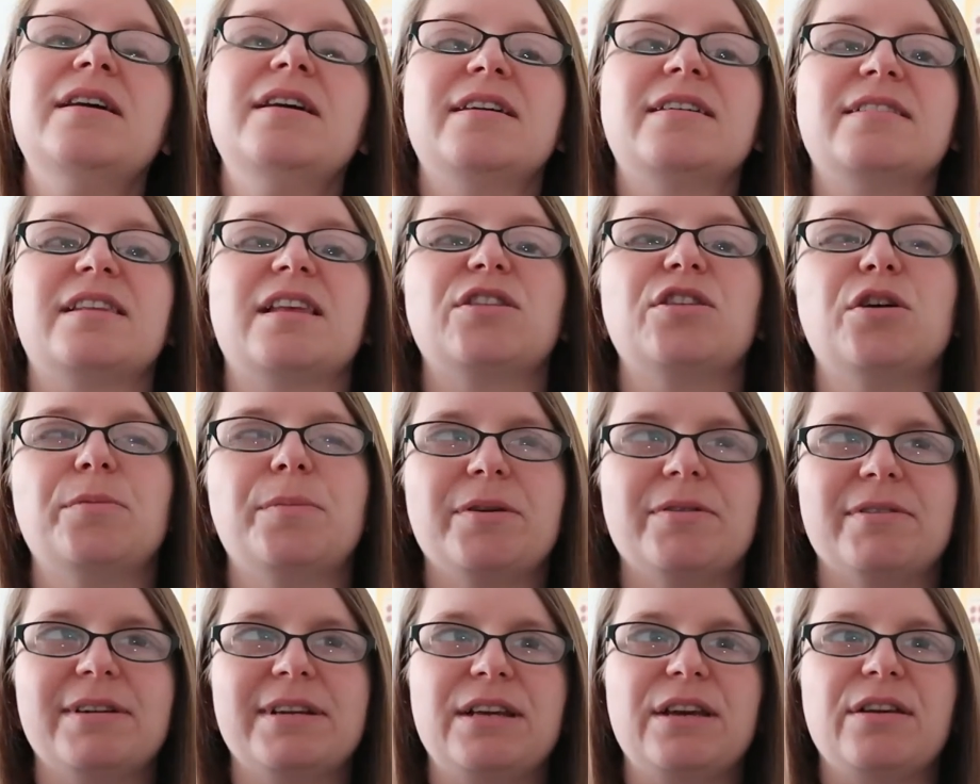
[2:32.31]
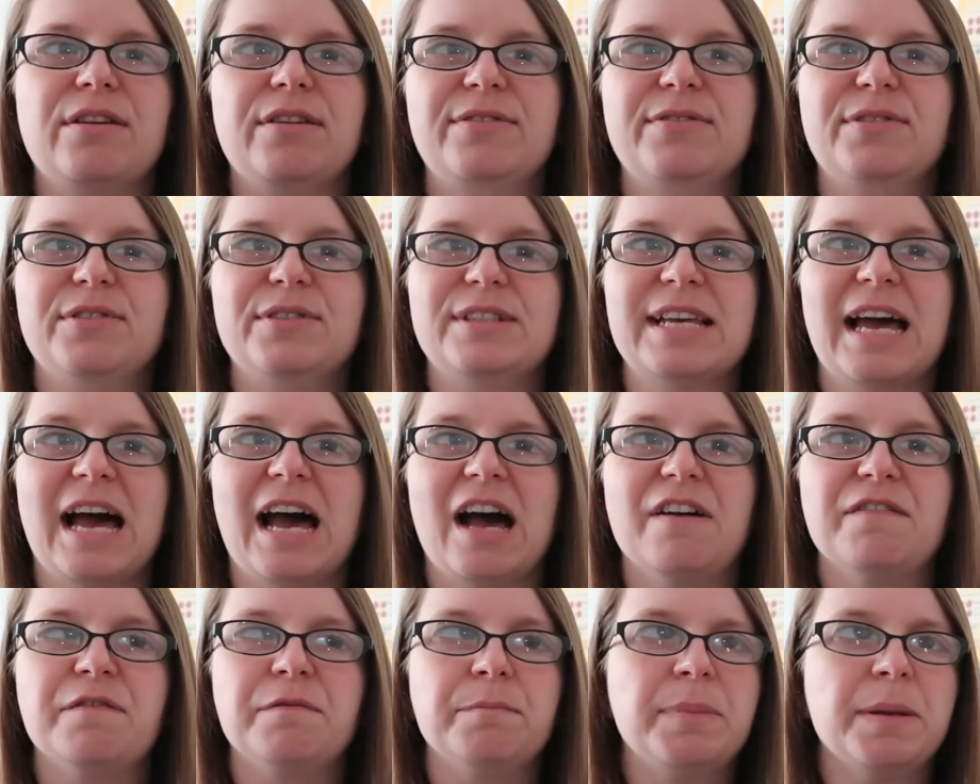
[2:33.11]
because I thought it'd be really useful to
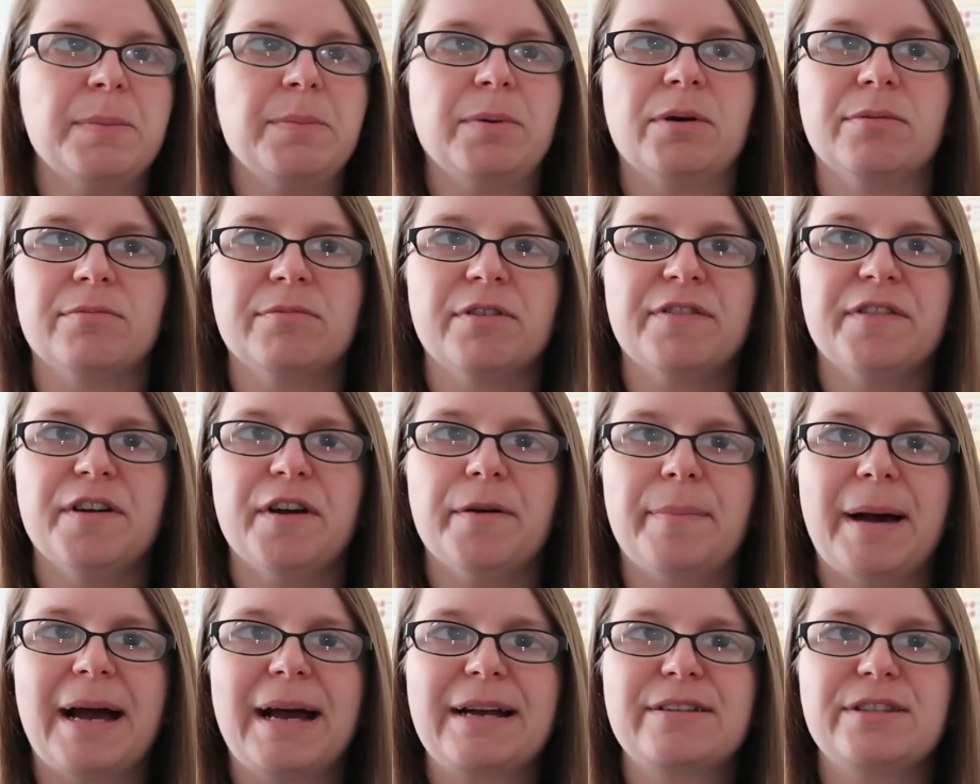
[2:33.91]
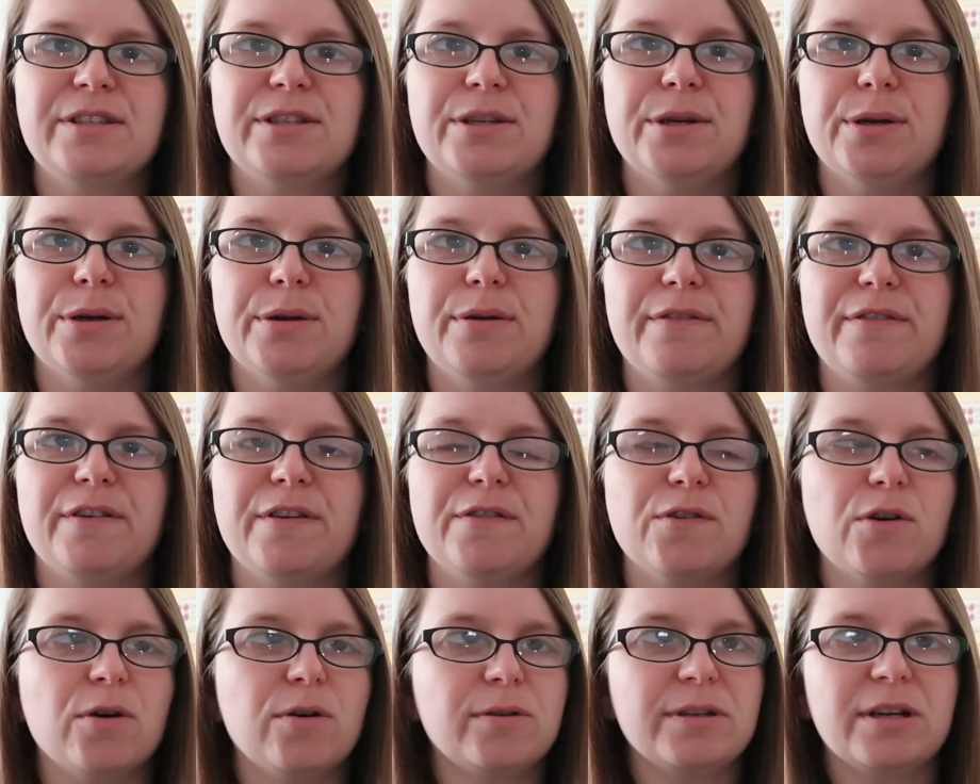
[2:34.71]
have and people can refer back to if
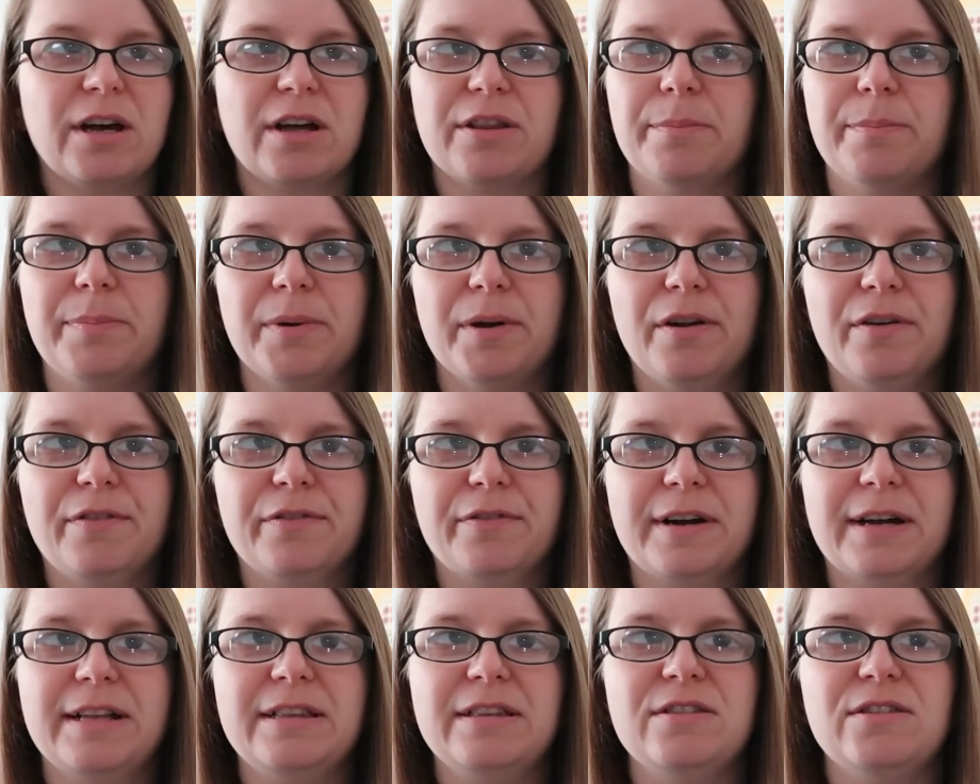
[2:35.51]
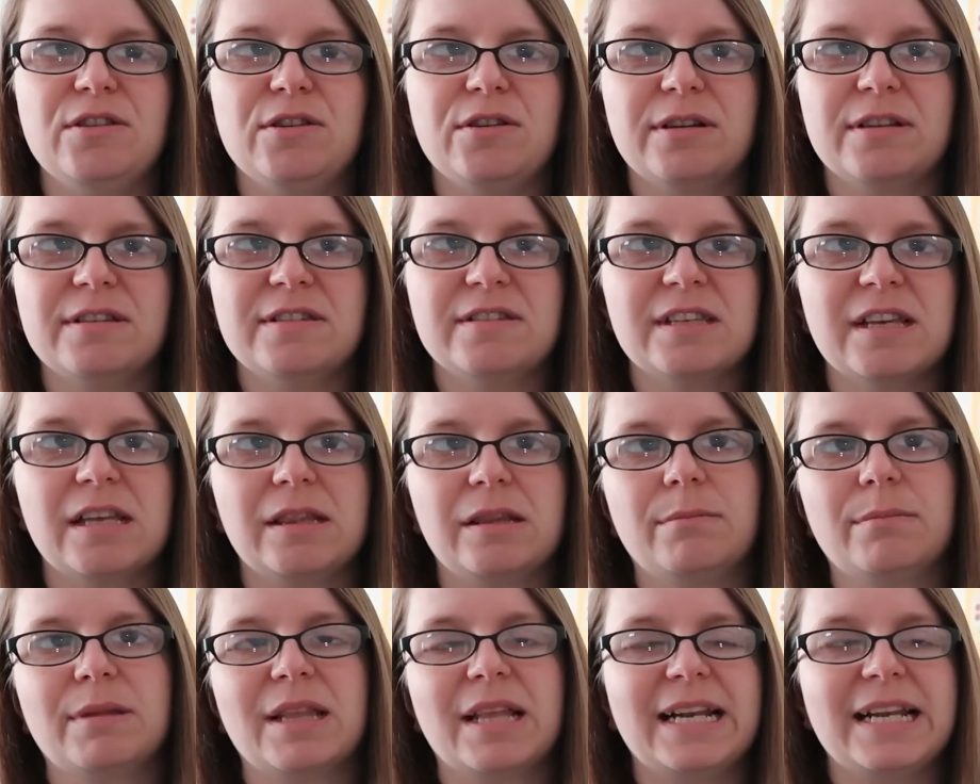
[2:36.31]
you've got other bird friends you can
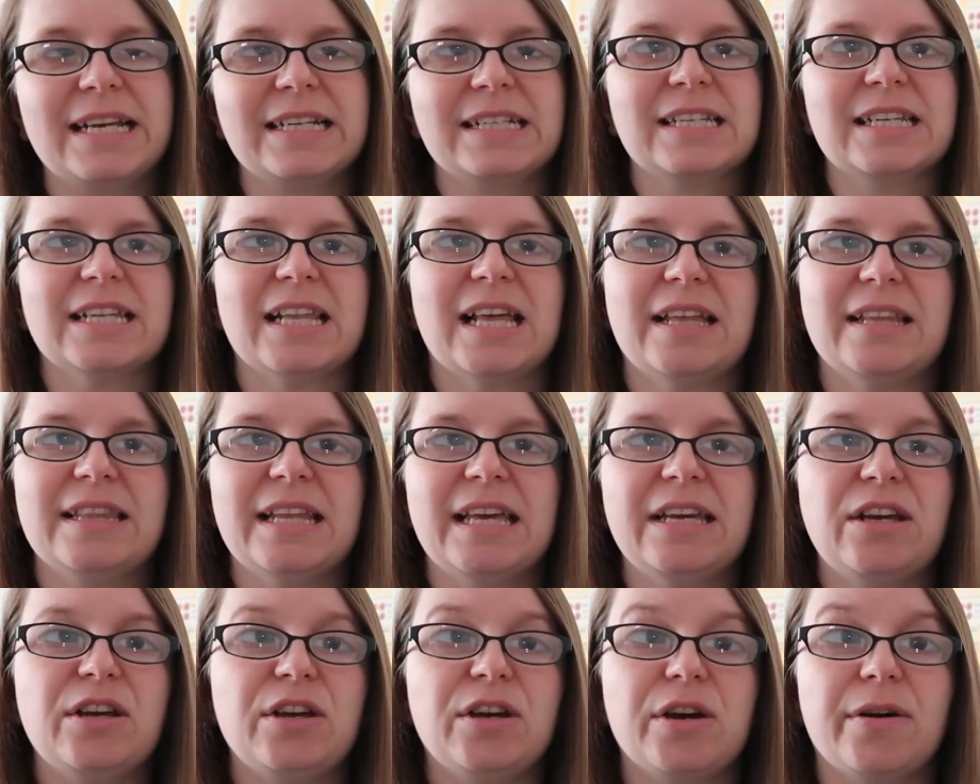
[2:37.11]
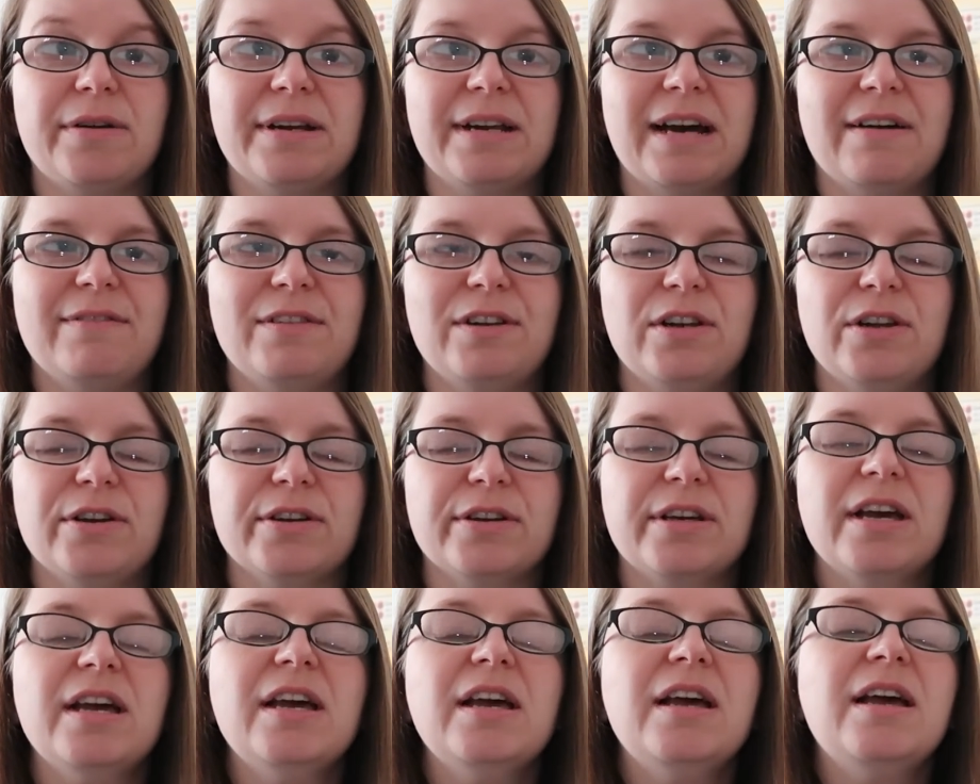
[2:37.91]
send them the link to that and they can go and have a
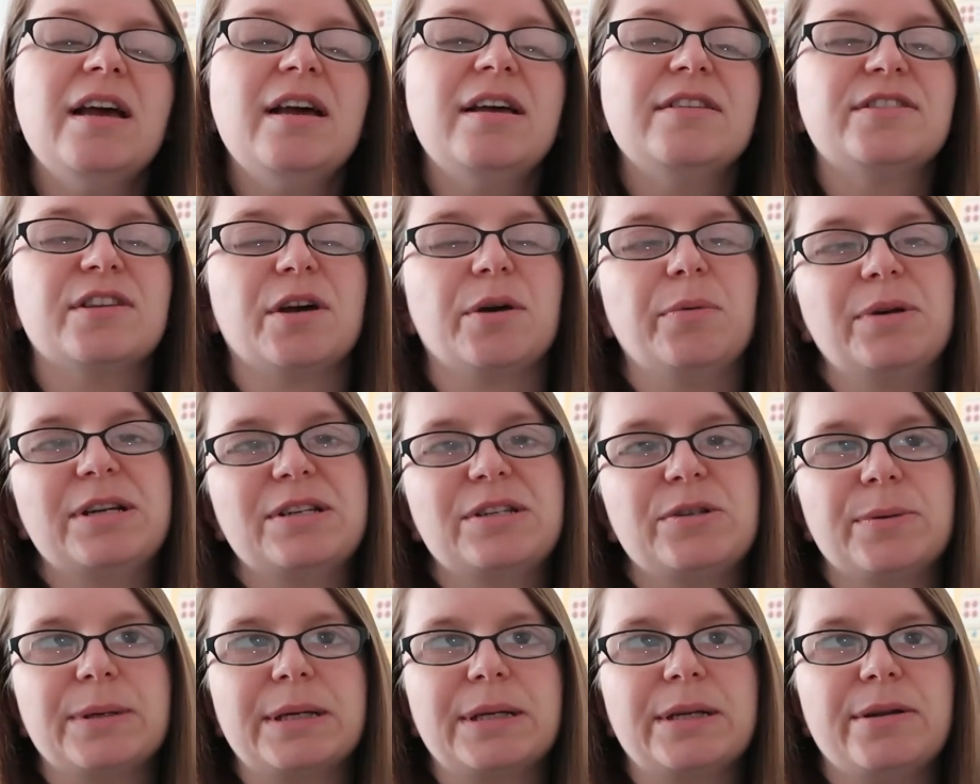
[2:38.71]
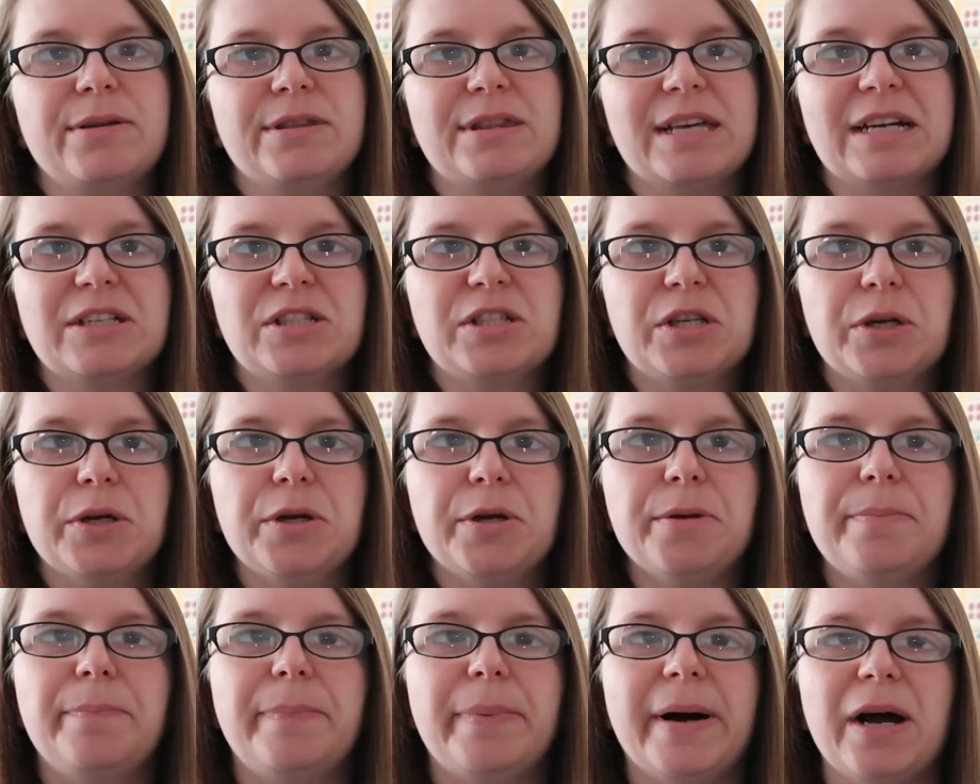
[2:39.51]
look so I wanted to include that
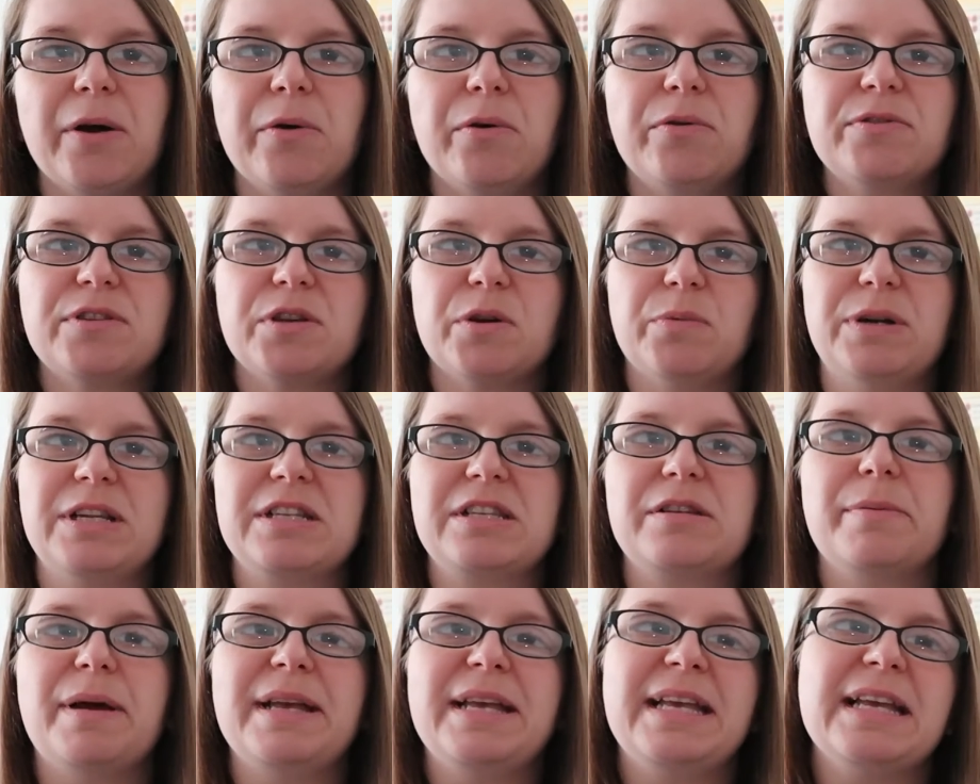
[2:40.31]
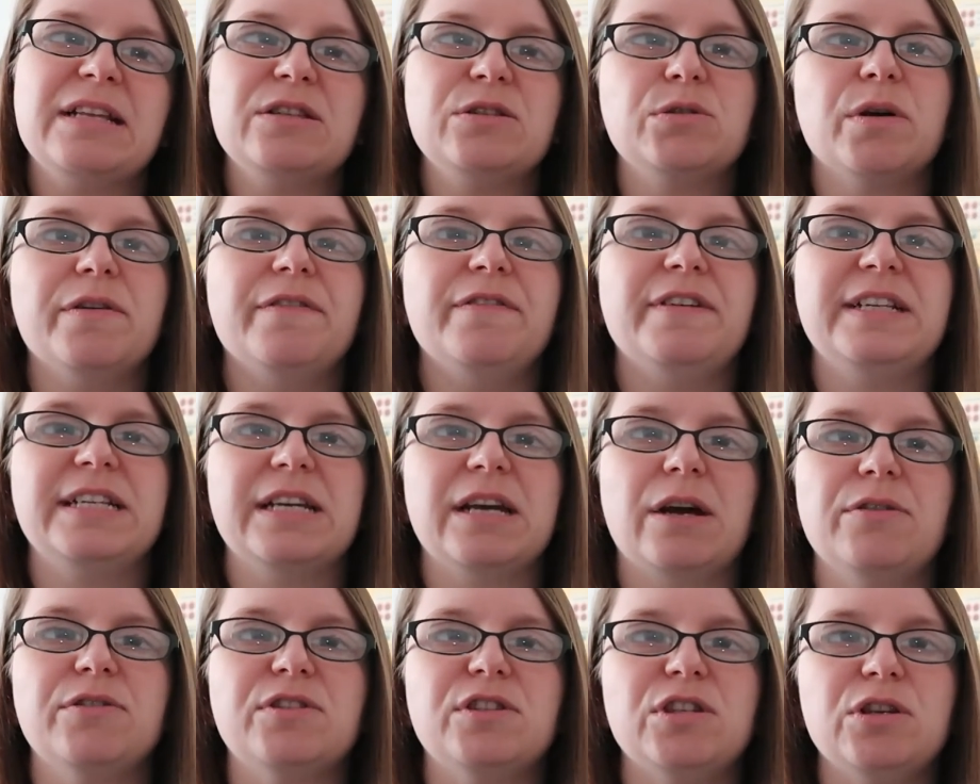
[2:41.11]
too but I also wanted to make it into a
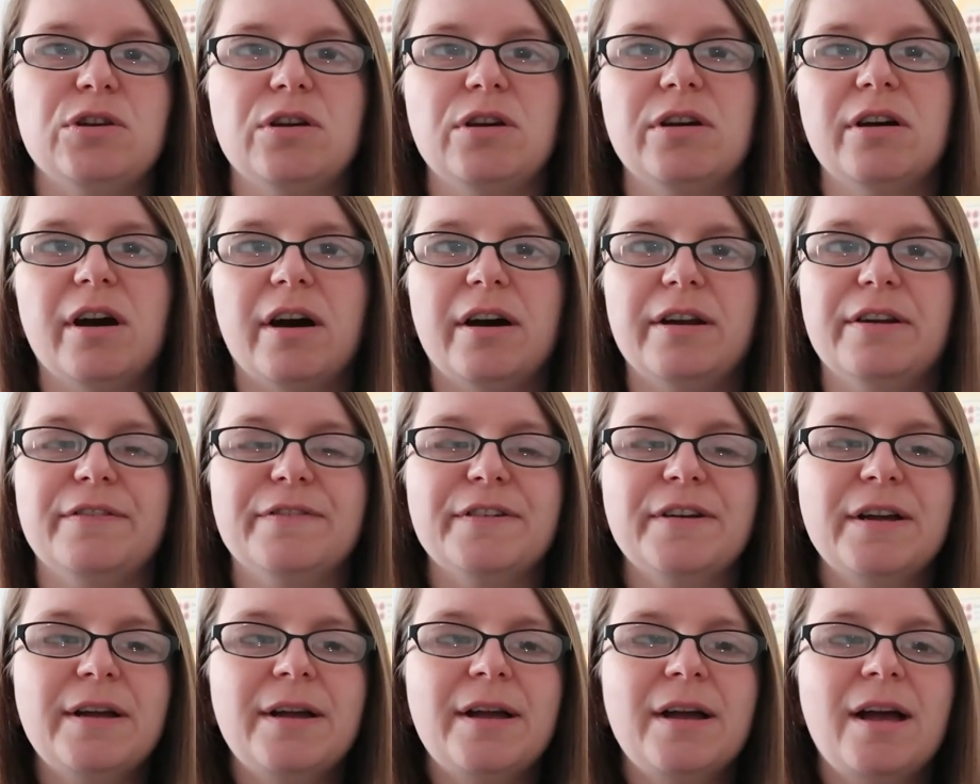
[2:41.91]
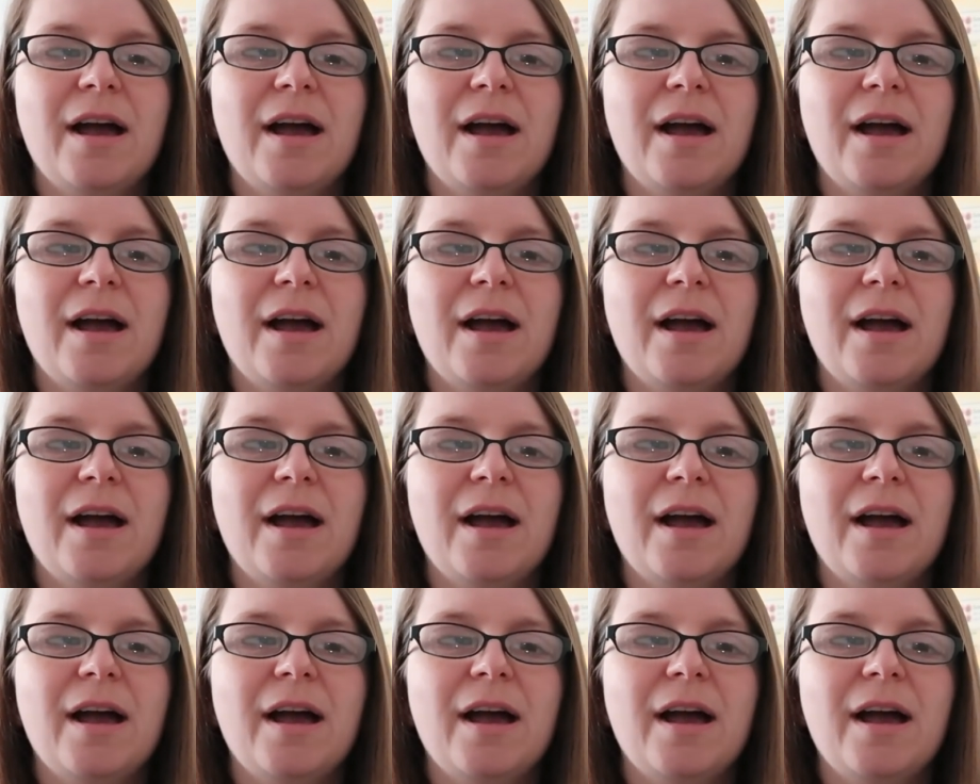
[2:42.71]
video so you can kind of